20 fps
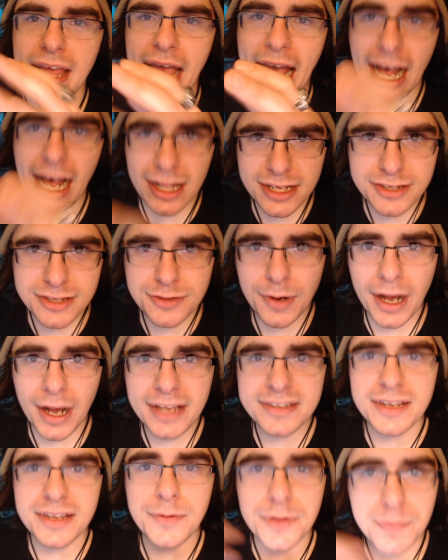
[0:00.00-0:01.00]
Alex
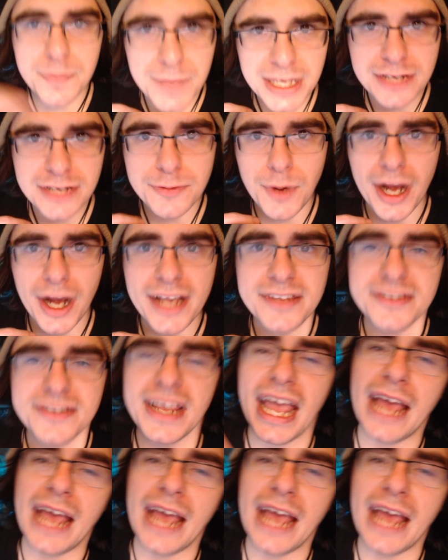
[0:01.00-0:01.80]
twice and with me twice,